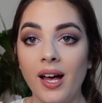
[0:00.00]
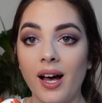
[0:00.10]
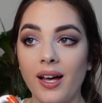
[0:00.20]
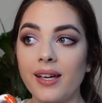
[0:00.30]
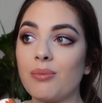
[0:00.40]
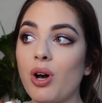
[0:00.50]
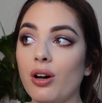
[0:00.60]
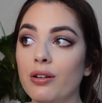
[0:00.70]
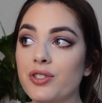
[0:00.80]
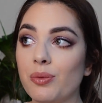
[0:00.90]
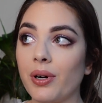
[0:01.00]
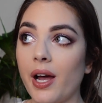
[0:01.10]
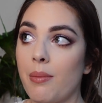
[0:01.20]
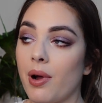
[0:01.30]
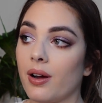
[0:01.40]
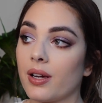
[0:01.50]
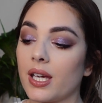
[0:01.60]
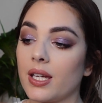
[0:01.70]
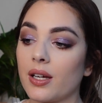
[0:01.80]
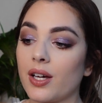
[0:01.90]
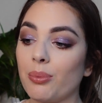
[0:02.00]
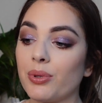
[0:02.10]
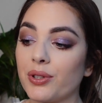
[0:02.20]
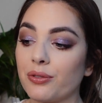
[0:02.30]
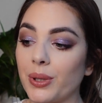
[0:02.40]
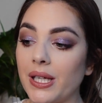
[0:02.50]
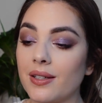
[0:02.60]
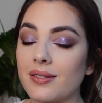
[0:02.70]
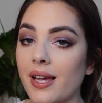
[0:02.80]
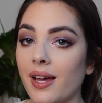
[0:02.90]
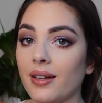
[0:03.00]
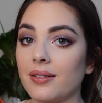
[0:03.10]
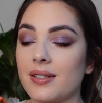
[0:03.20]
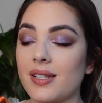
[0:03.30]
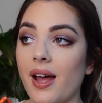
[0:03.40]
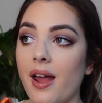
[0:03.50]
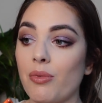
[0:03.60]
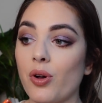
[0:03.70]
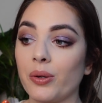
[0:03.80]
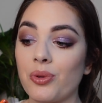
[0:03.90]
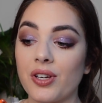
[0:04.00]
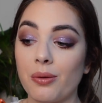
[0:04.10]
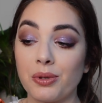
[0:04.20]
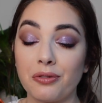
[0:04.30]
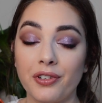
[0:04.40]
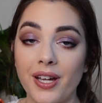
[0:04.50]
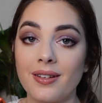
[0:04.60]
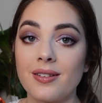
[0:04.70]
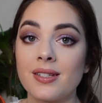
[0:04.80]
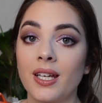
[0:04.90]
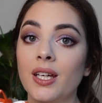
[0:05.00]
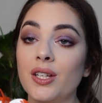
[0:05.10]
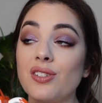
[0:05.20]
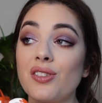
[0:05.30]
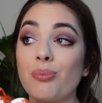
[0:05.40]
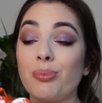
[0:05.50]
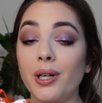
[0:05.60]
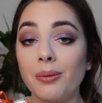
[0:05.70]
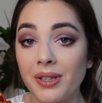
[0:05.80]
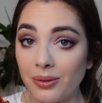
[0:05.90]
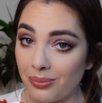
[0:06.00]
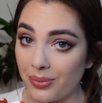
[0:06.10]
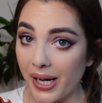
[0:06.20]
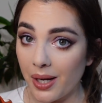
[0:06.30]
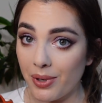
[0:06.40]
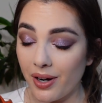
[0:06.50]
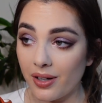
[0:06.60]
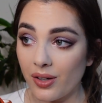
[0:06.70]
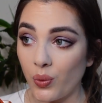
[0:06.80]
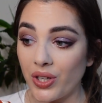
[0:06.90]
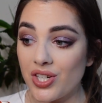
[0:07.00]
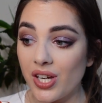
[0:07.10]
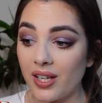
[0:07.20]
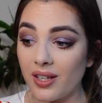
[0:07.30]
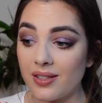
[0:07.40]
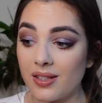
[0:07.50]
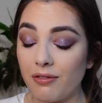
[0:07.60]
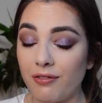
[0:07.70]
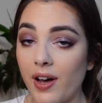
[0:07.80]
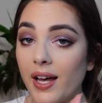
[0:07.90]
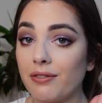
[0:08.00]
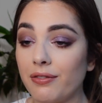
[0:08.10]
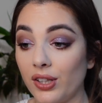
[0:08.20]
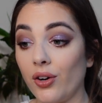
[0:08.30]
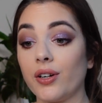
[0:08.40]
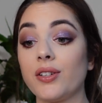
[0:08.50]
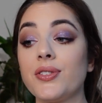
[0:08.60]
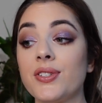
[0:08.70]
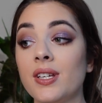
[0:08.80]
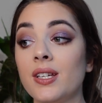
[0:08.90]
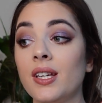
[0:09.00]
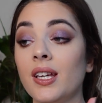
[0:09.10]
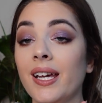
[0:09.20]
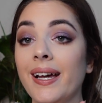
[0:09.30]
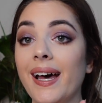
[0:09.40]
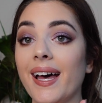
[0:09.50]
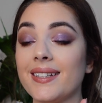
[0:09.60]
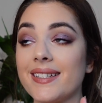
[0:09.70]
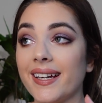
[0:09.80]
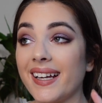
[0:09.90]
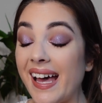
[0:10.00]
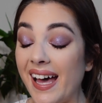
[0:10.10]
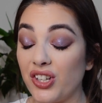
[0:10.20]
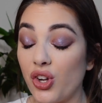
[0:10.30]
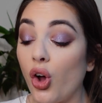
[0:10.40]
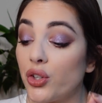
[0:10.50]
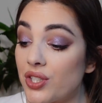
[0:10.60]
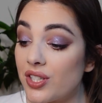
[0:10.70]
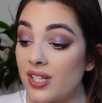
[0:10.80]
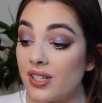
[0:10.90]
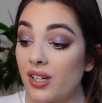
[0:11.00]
I am off to Primark in a couple of weeks, and I am going with a couple of friends to the Birmingham Primark, which is 5 floors, and I cannot